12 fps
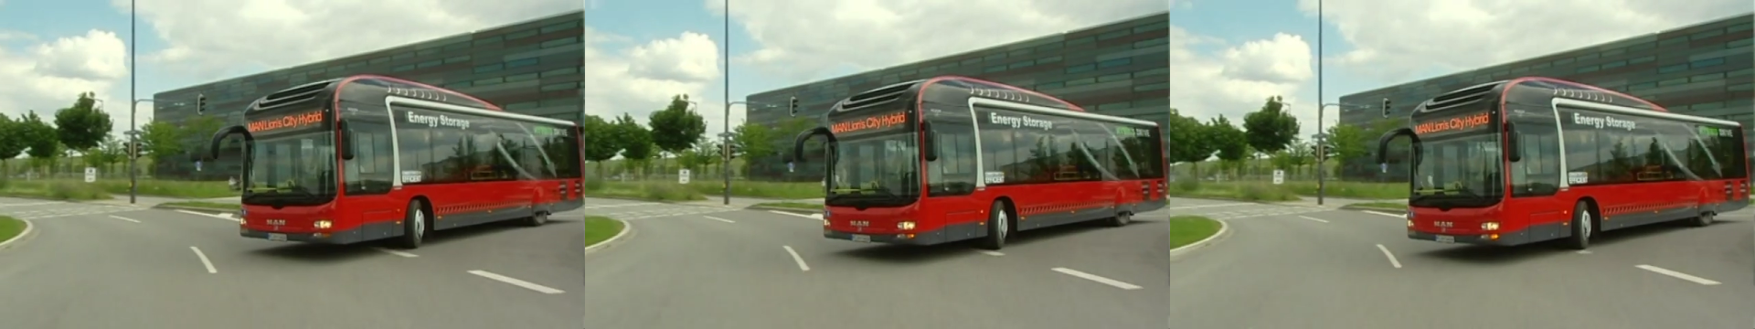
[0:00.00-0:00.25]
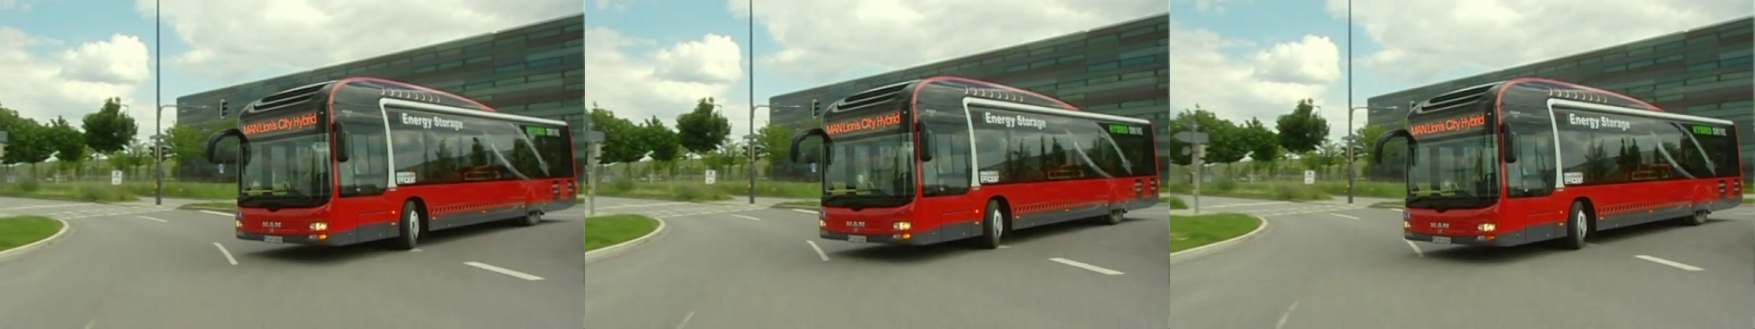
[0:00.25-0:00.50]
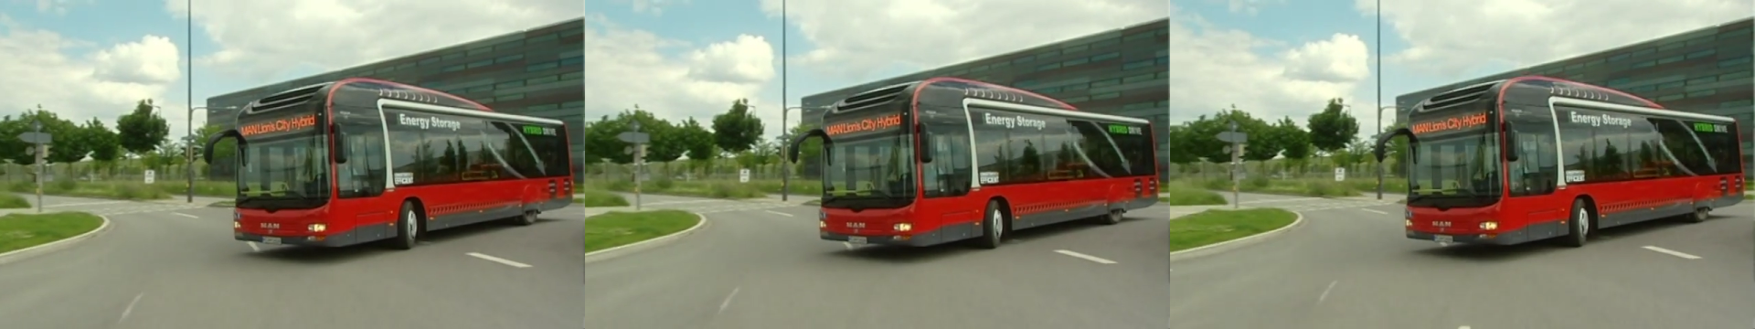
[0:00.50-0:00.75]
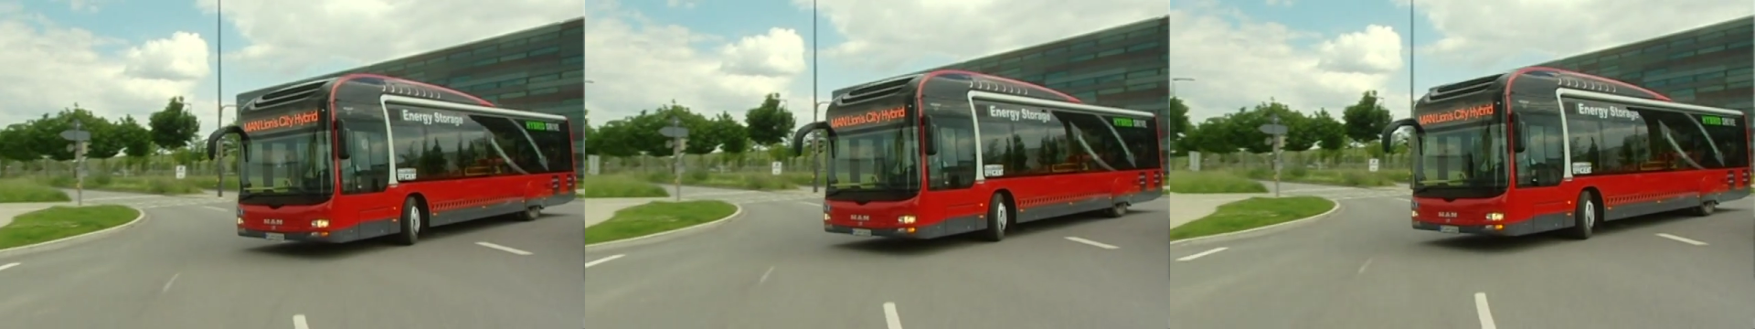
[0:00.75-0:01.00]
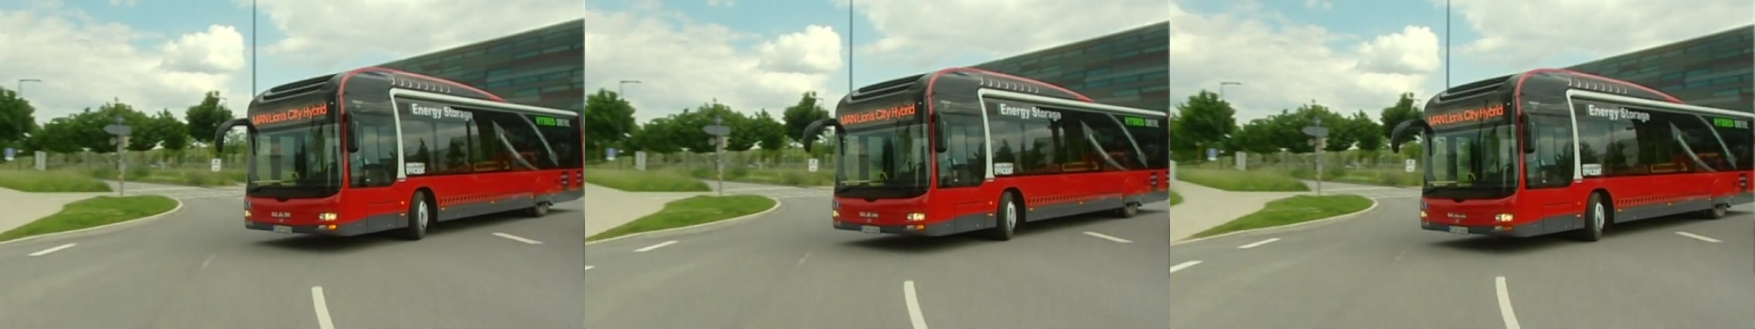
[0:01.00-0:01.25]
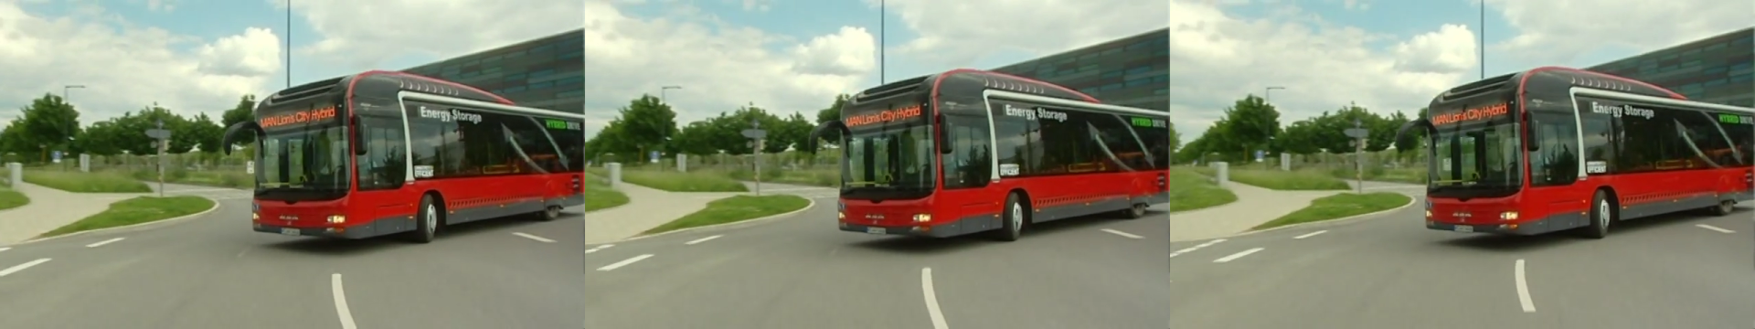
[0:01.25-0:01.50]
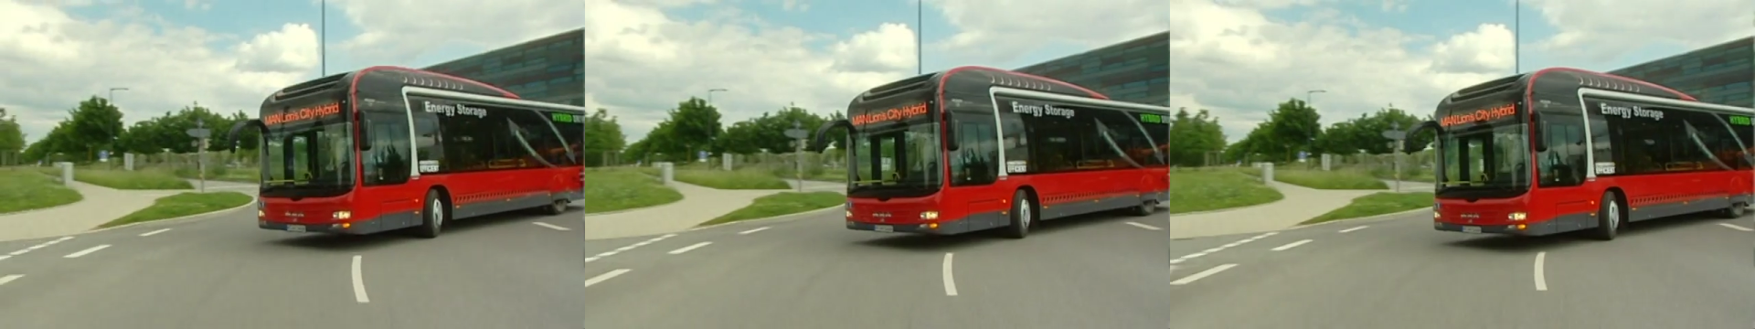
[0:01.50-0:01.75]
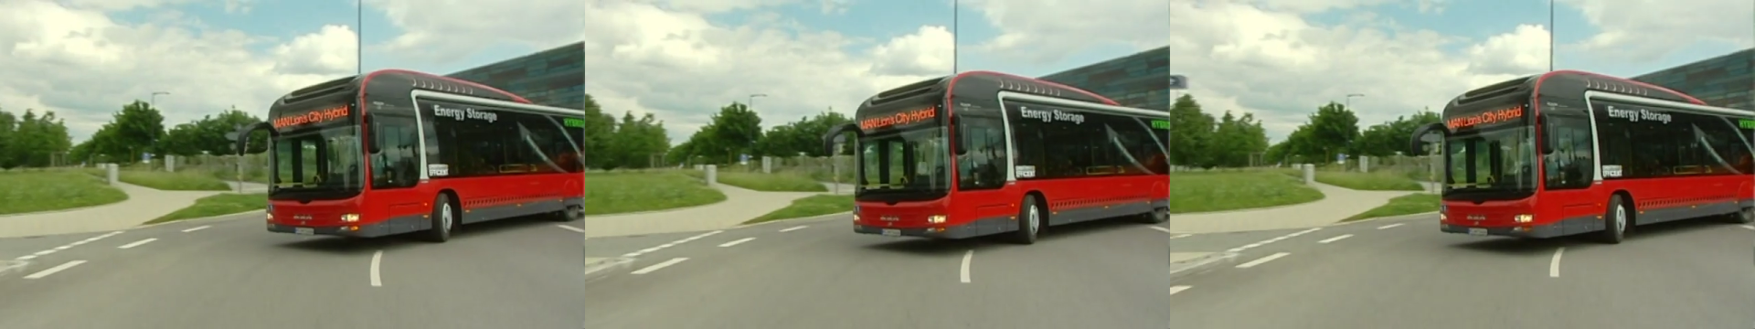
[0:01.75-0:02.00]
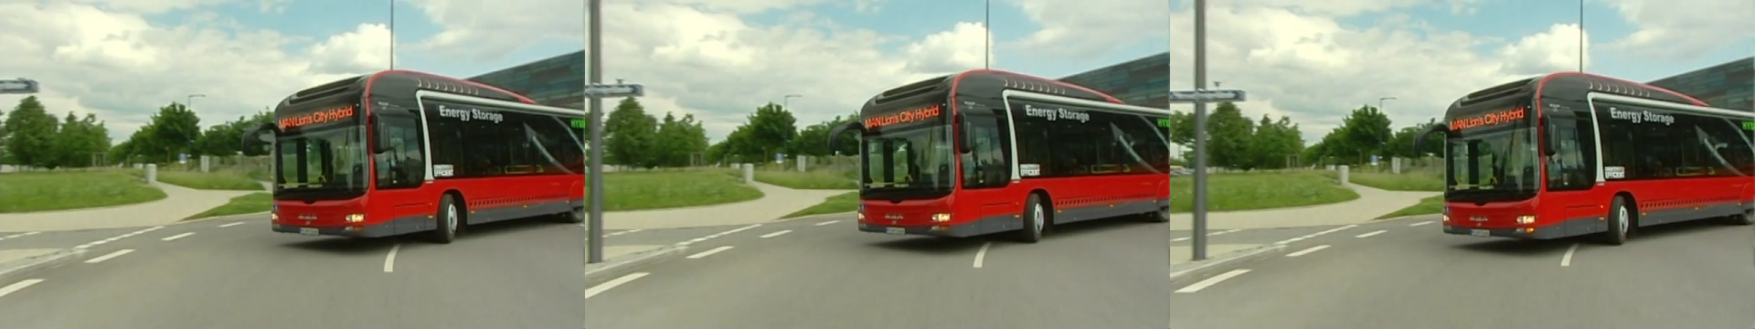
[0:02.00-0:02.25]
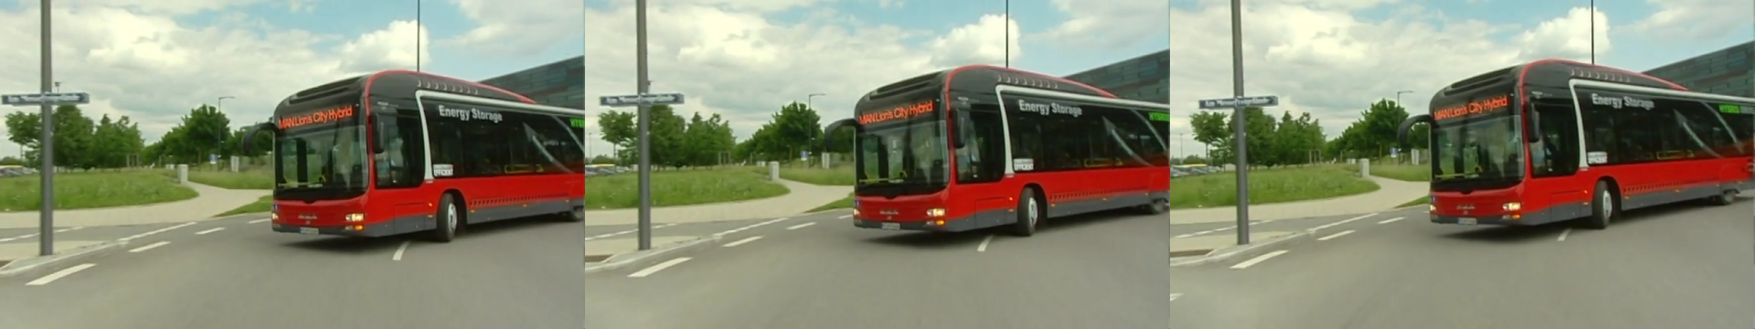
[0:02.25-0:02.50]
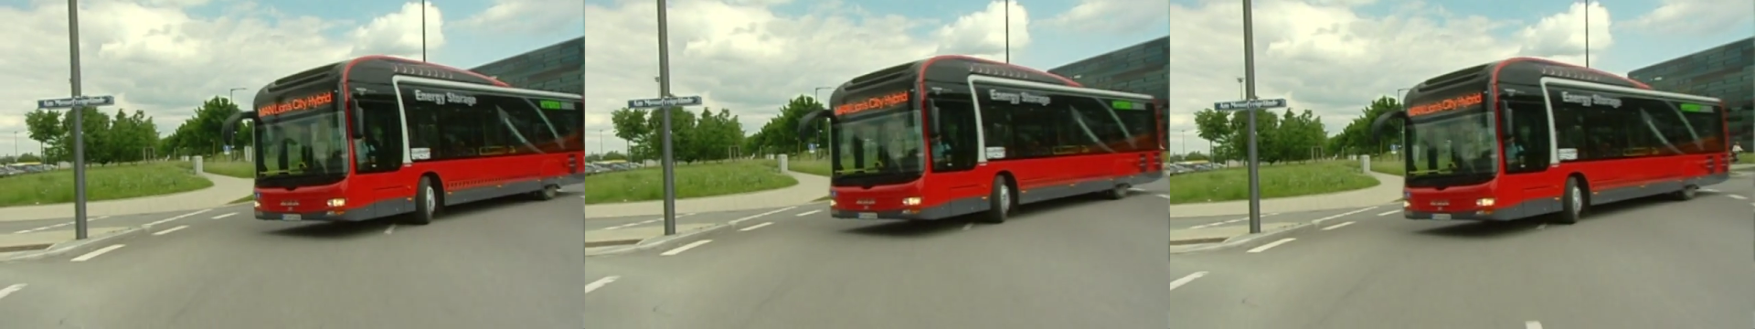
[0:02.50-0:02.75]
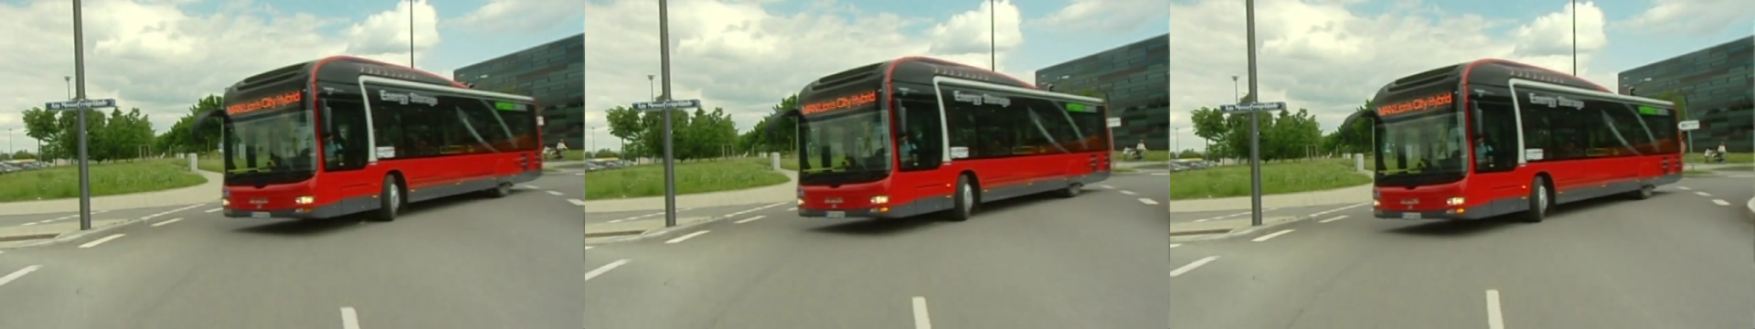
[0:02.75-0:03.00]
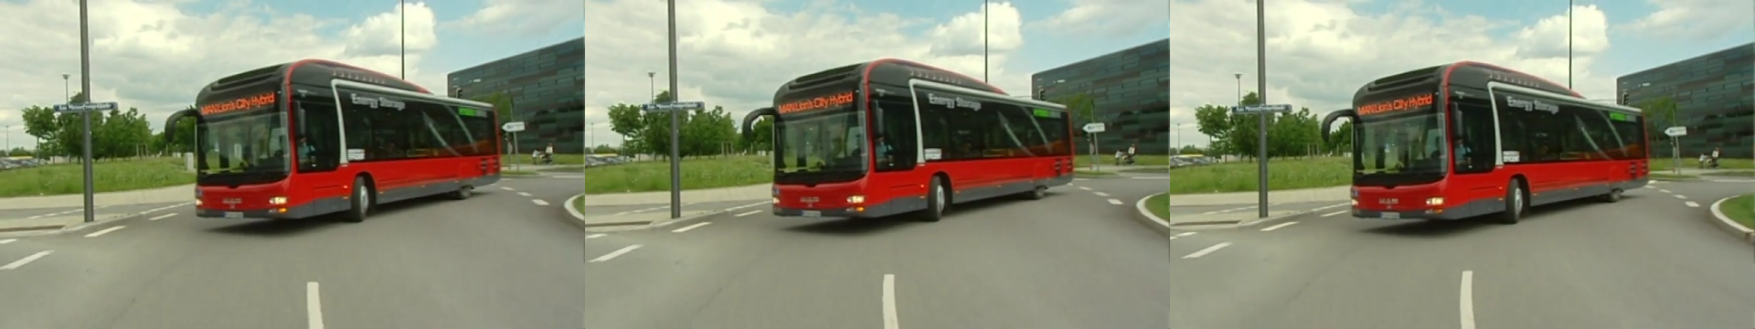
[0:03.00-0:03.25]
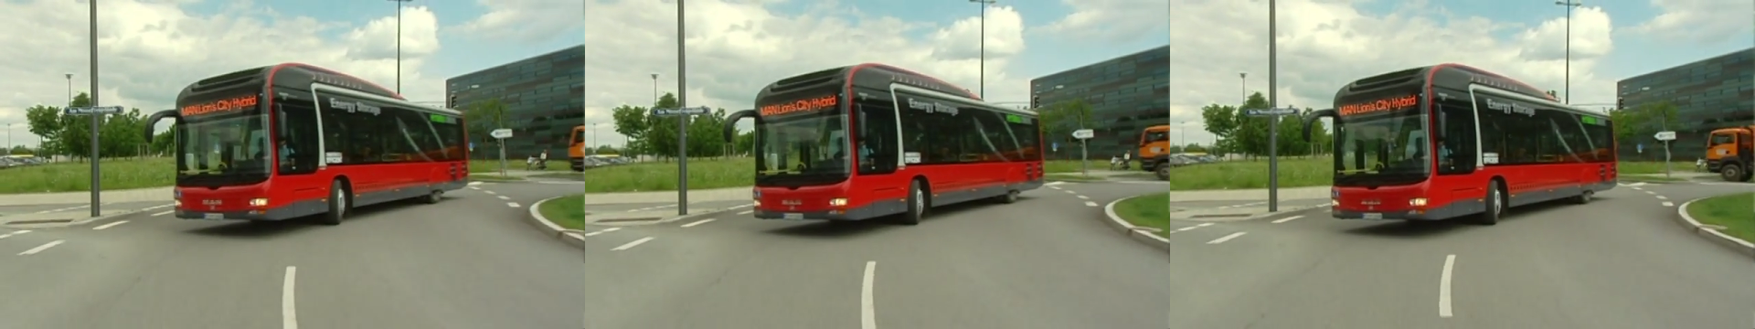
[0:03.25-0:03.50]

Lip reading: (no speaker visible)